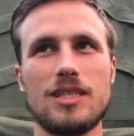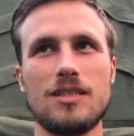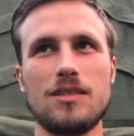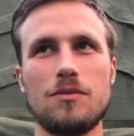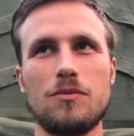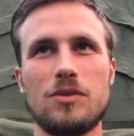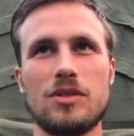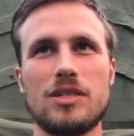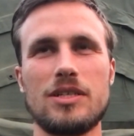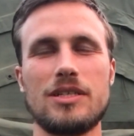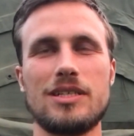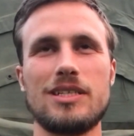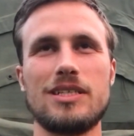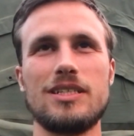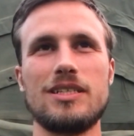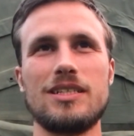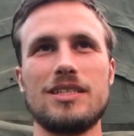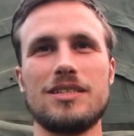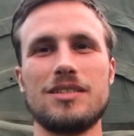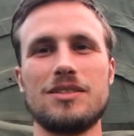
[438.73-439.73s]
What
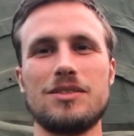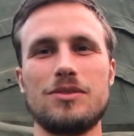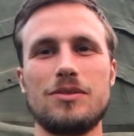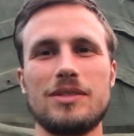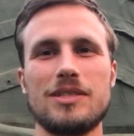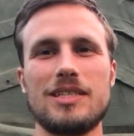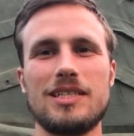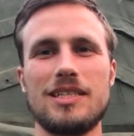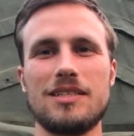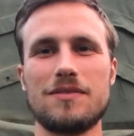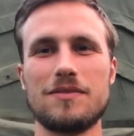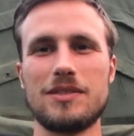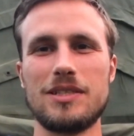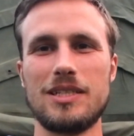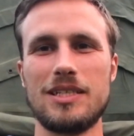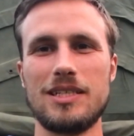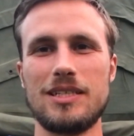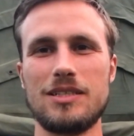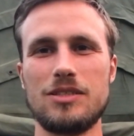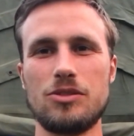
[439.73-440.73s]
I do at the end of the
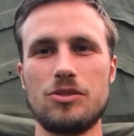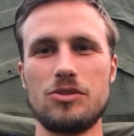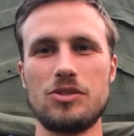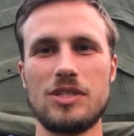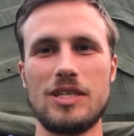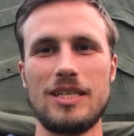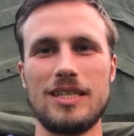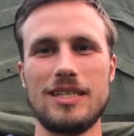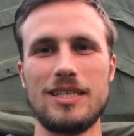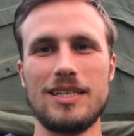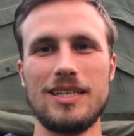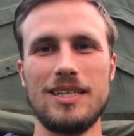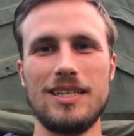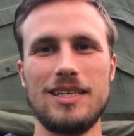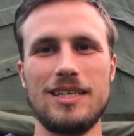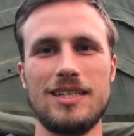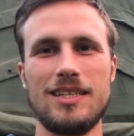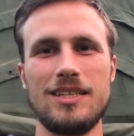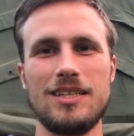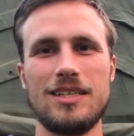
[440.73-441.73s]
day is usually
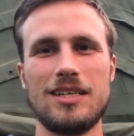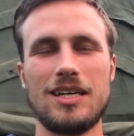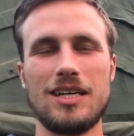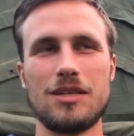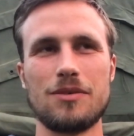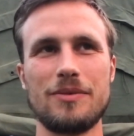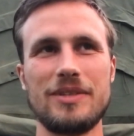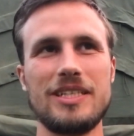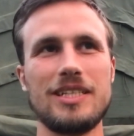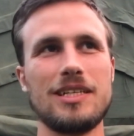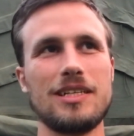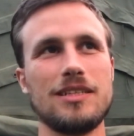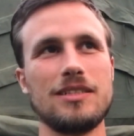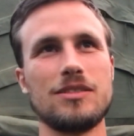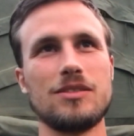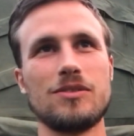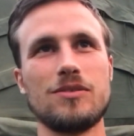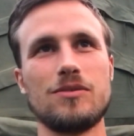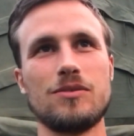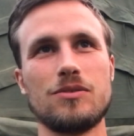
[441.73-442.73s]
I read a
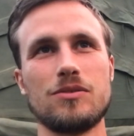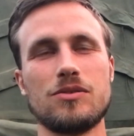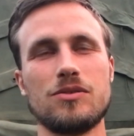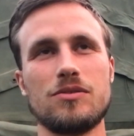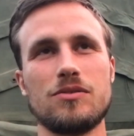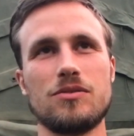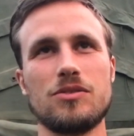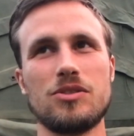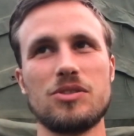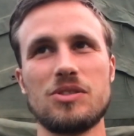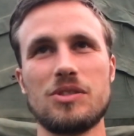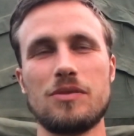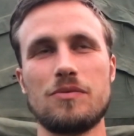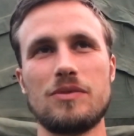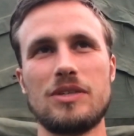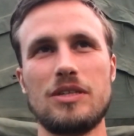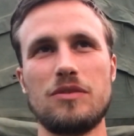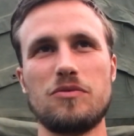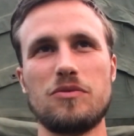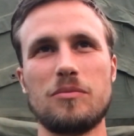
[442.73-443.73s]
little, just get
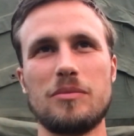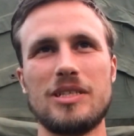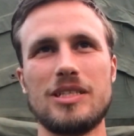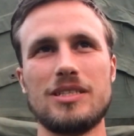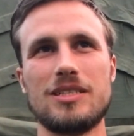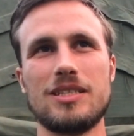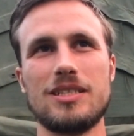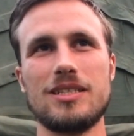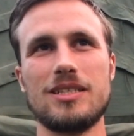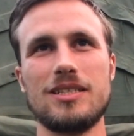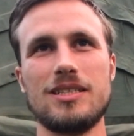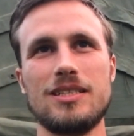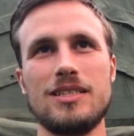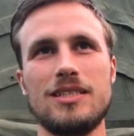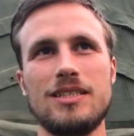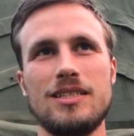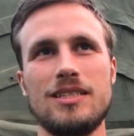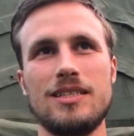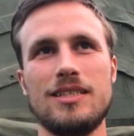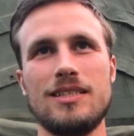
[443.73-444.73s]
ready for bed.
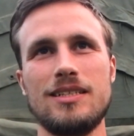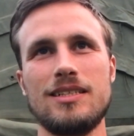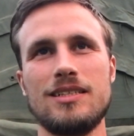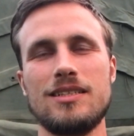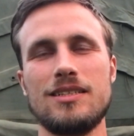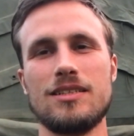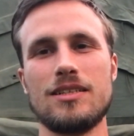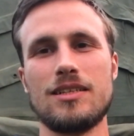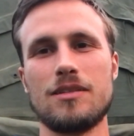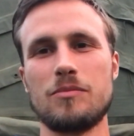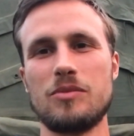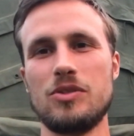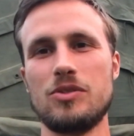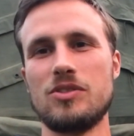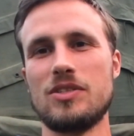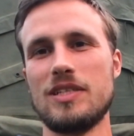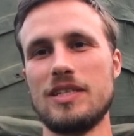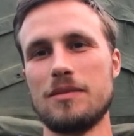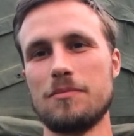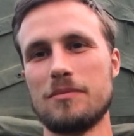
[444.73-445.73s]
I'm
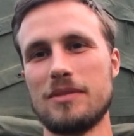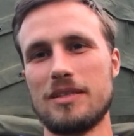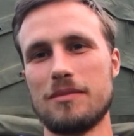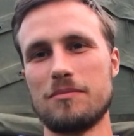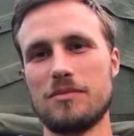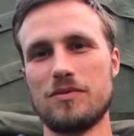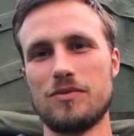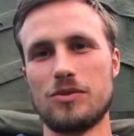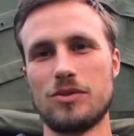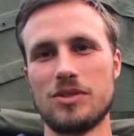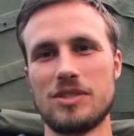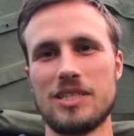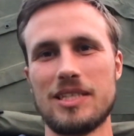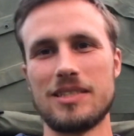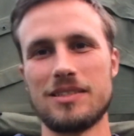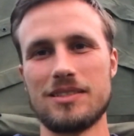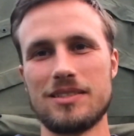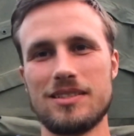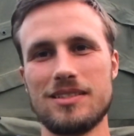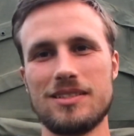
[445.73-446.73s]
usually in bed before
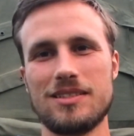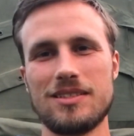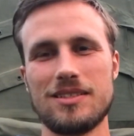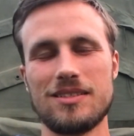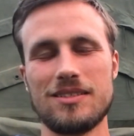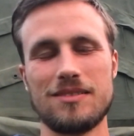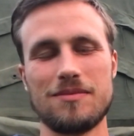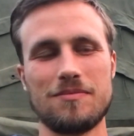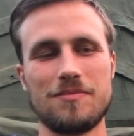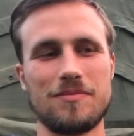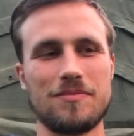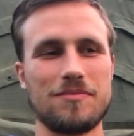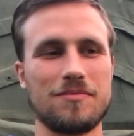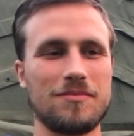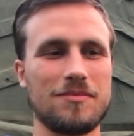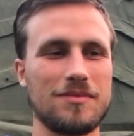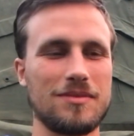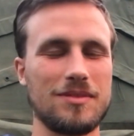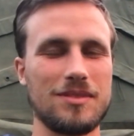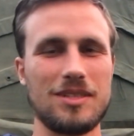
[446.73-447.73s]
10.
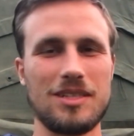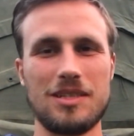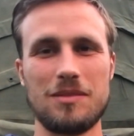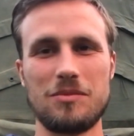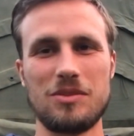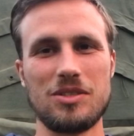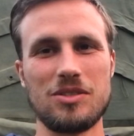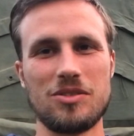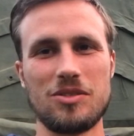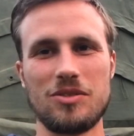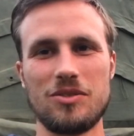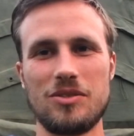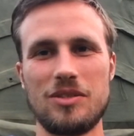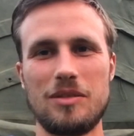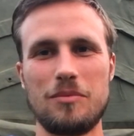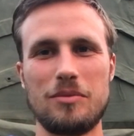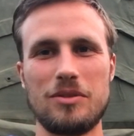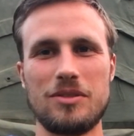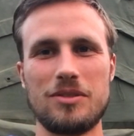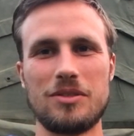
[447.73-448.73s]
I'm just an early
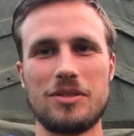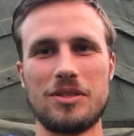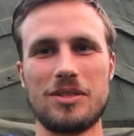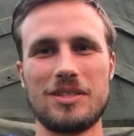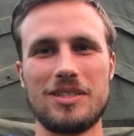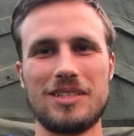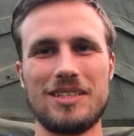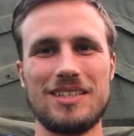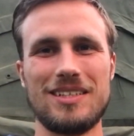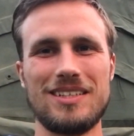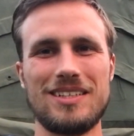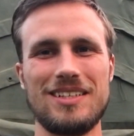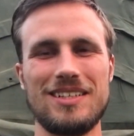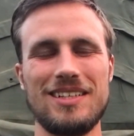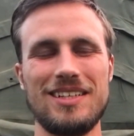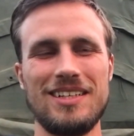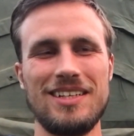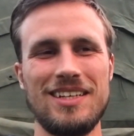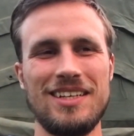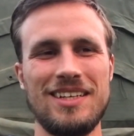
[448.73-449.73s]
bird,
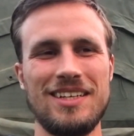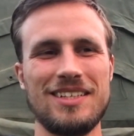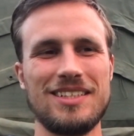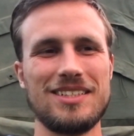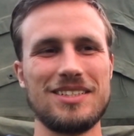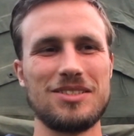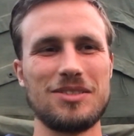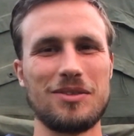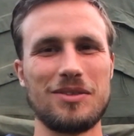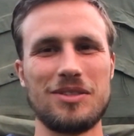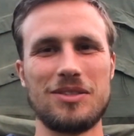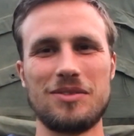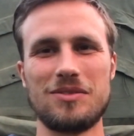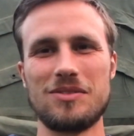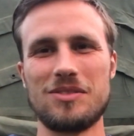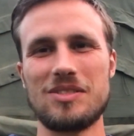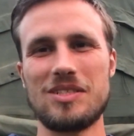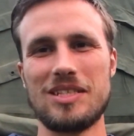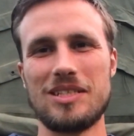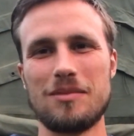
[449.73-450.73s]
so I don't
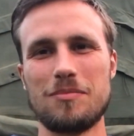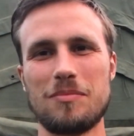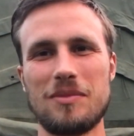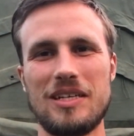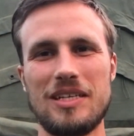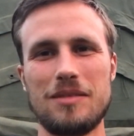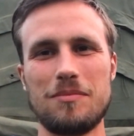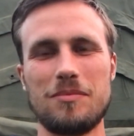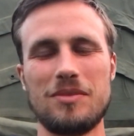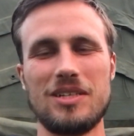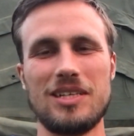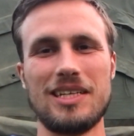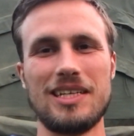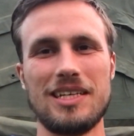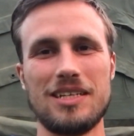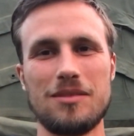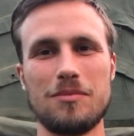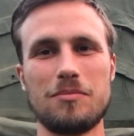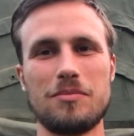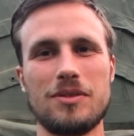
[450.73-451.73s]
stay up late, but I
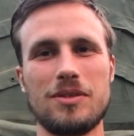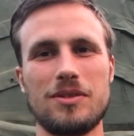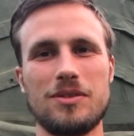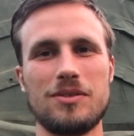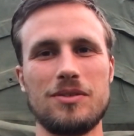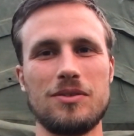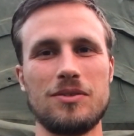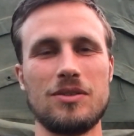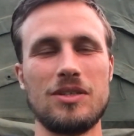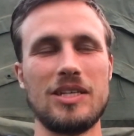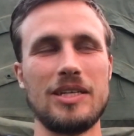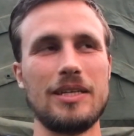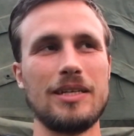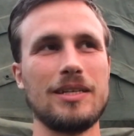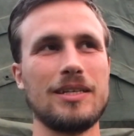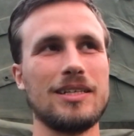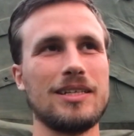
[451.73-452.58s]
get up early.